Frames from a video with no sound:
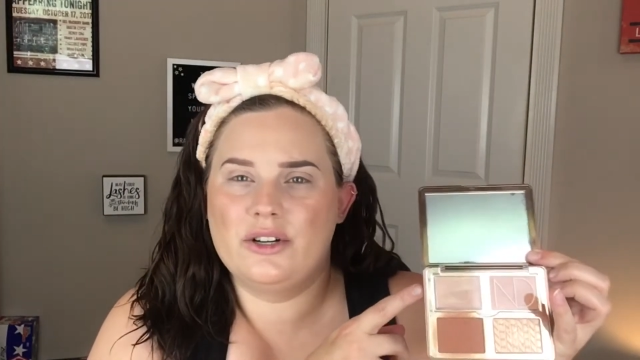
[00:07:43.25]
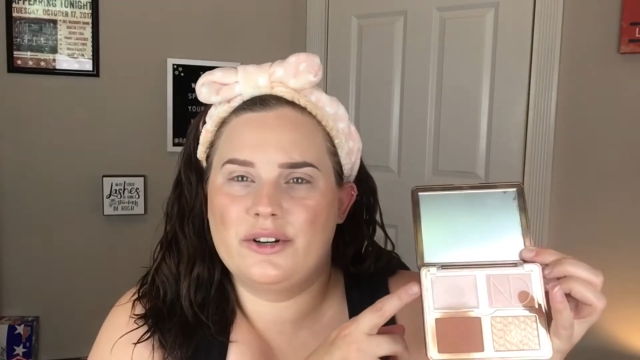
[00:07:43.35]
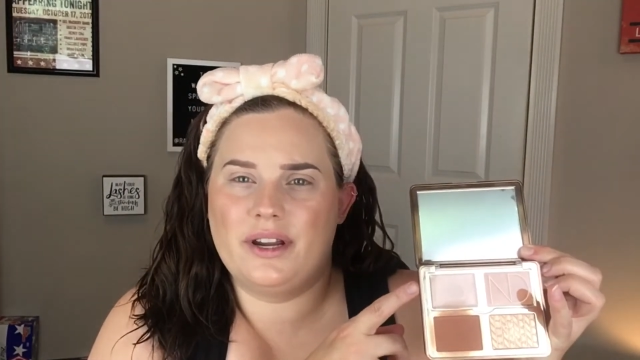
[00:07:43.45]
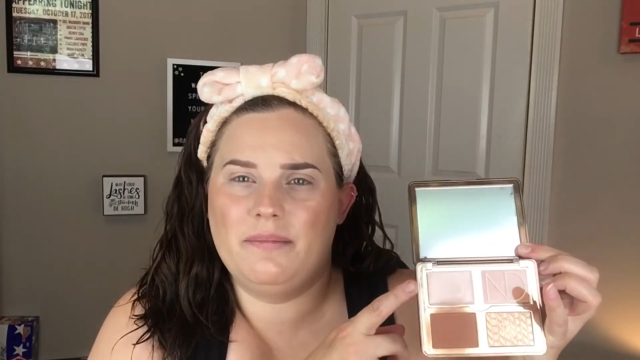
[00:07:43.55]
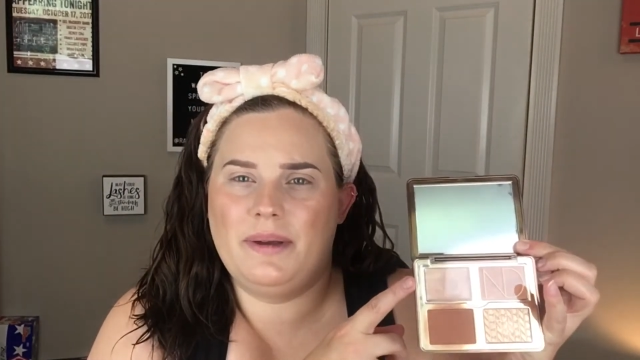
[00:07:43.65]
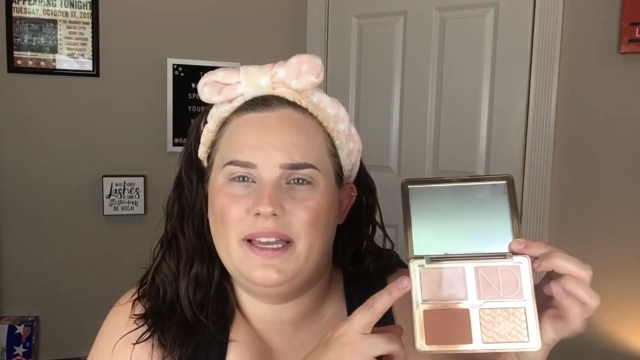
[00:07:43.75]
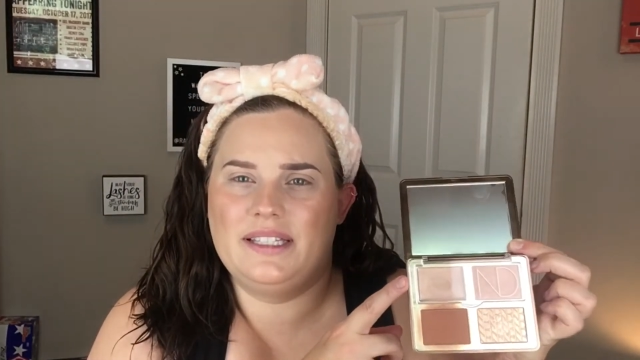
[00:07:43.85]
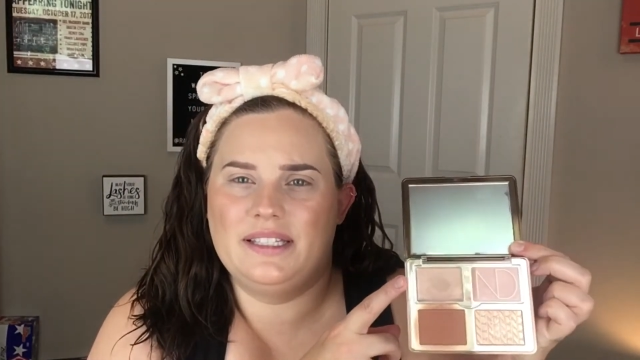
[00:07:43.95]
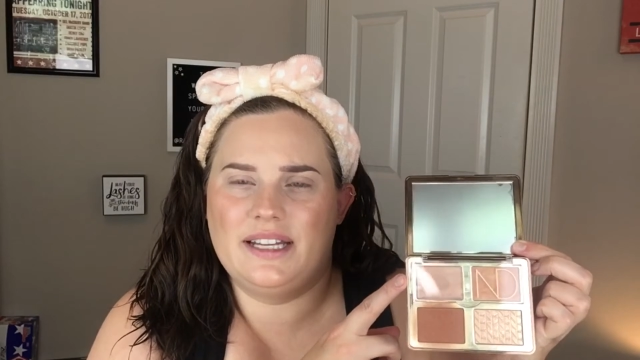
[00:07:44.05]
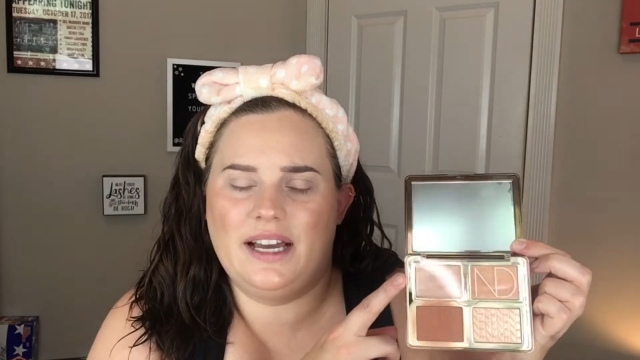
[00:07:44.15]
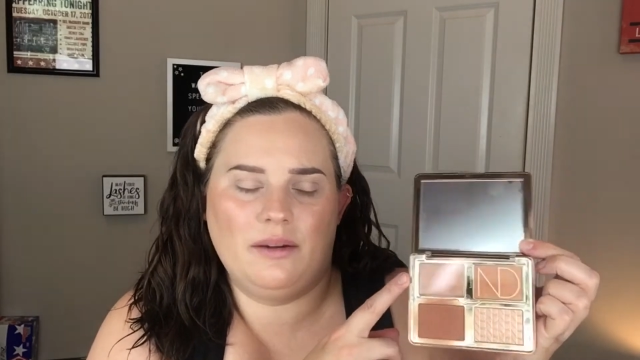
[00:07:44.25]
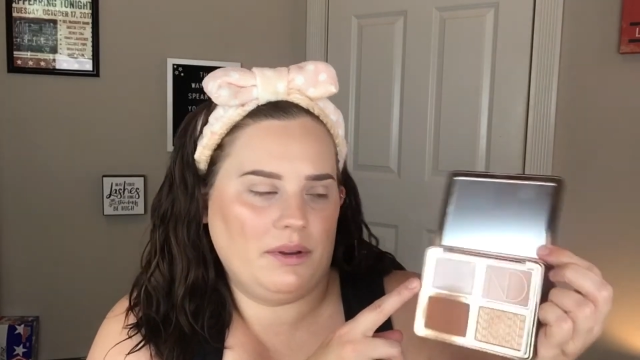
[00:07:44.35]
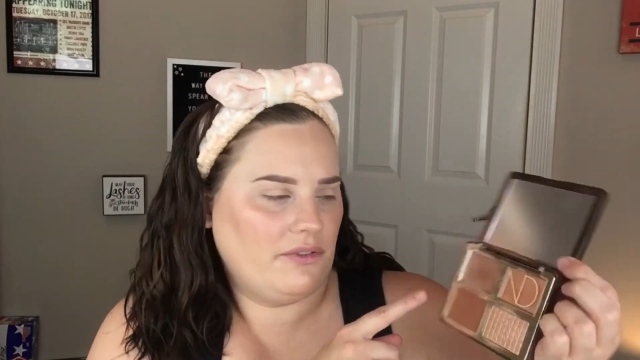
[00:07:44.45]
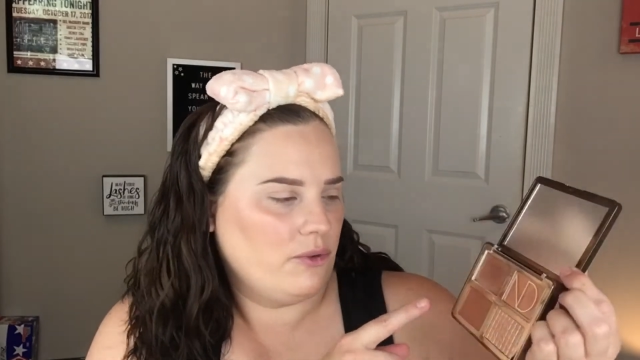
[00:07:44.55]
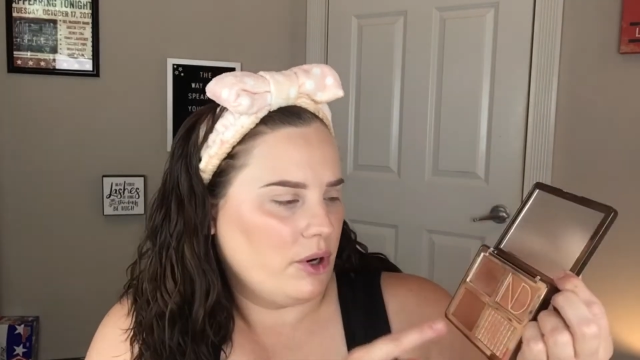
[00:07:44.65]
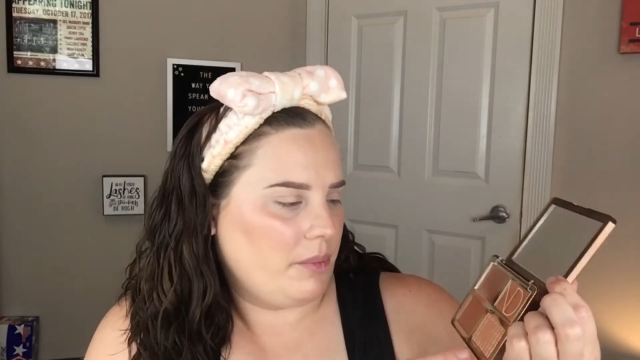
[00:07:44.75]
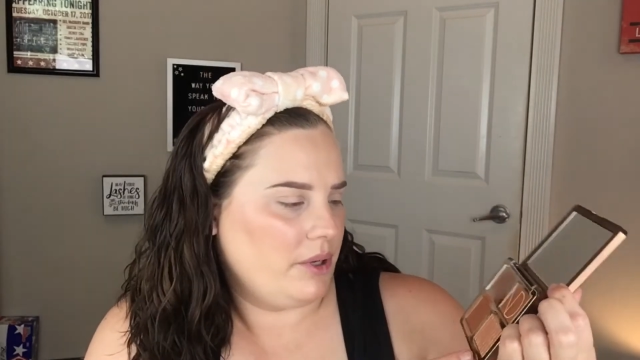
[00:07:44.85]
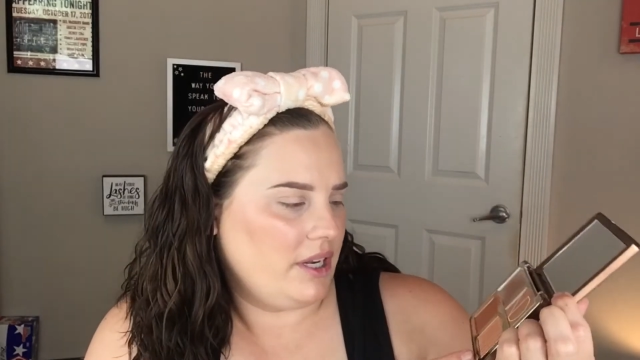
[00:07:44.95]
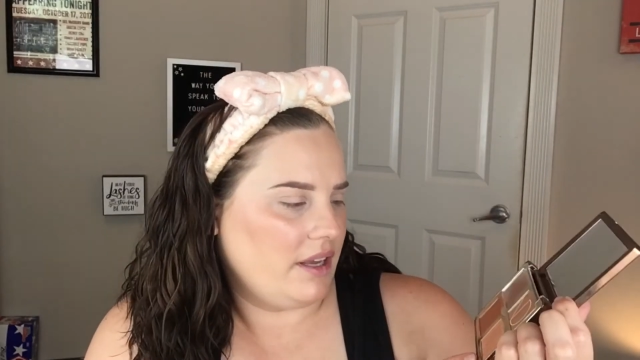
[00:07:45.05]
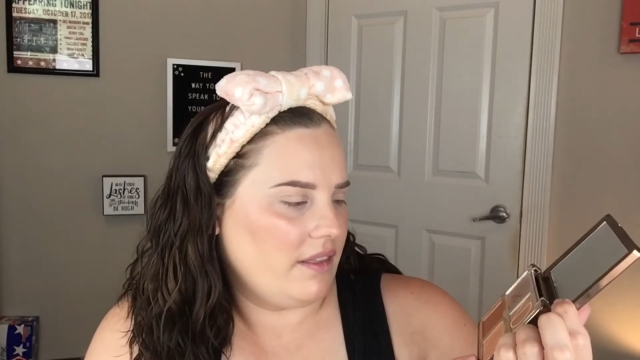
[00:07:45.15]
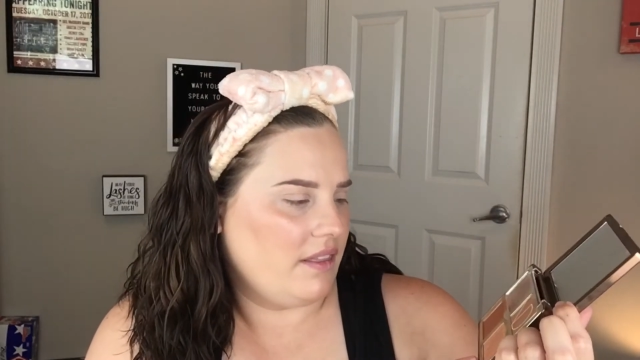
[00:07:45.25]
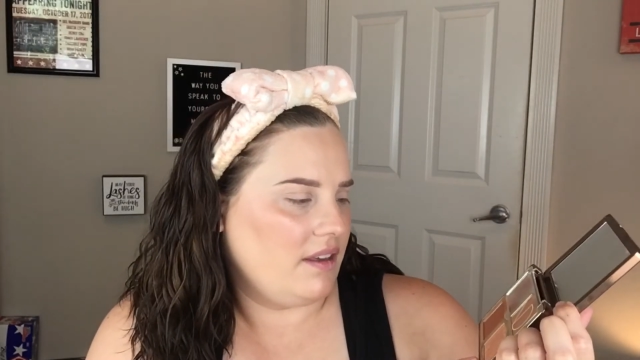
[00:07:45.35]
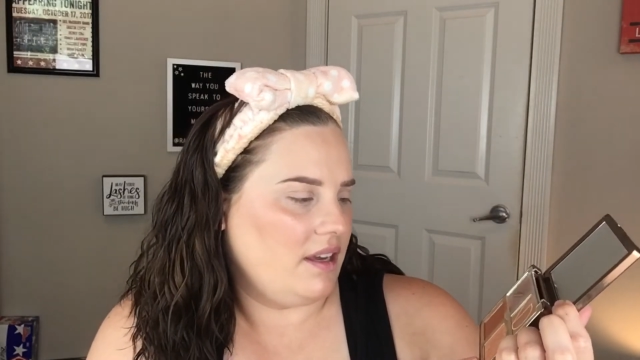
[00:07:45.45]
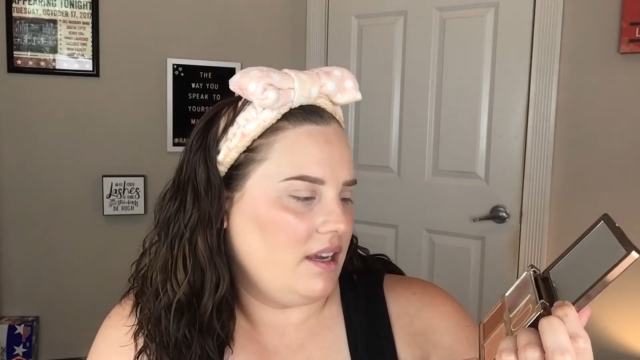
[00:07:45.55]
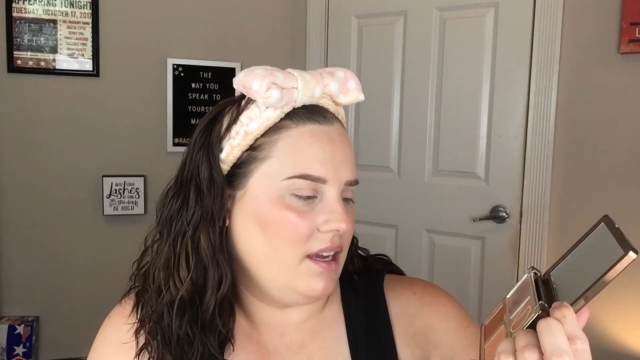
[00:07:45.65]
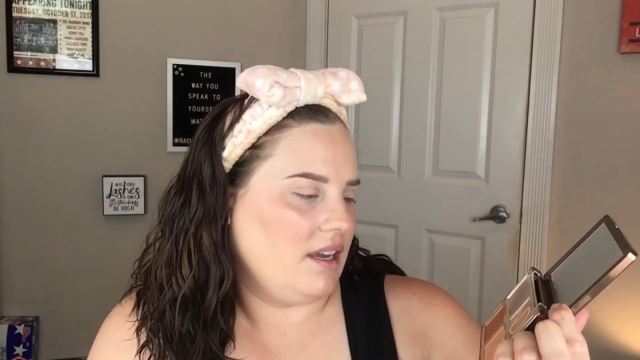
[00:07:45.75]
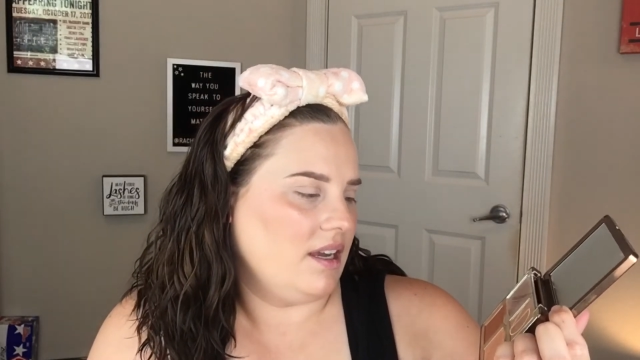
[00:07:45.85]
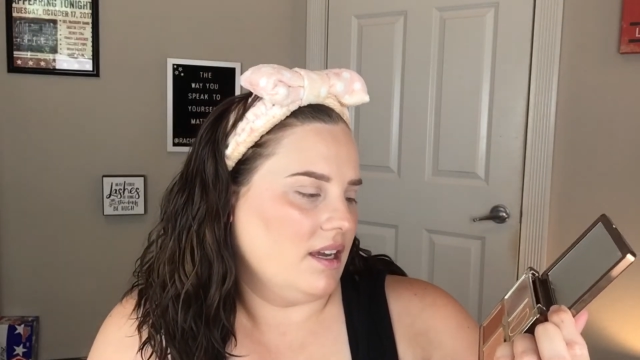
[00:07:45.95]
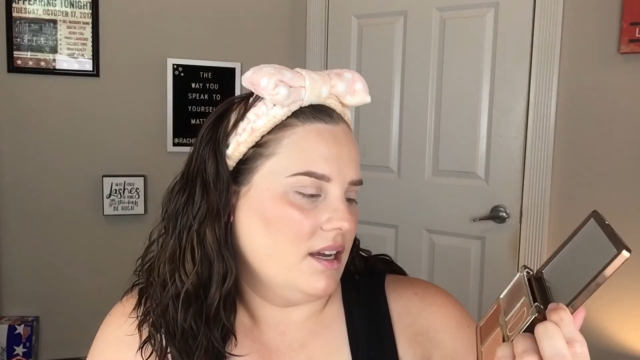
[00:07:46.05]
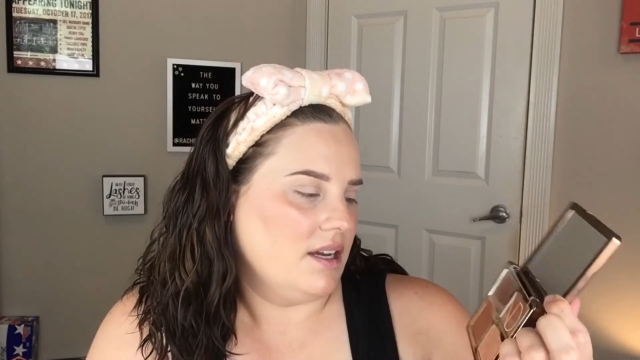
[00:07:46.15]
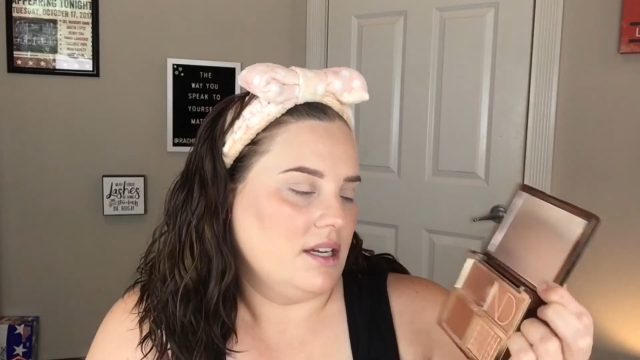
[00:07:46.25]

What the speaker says: cream base down before putting the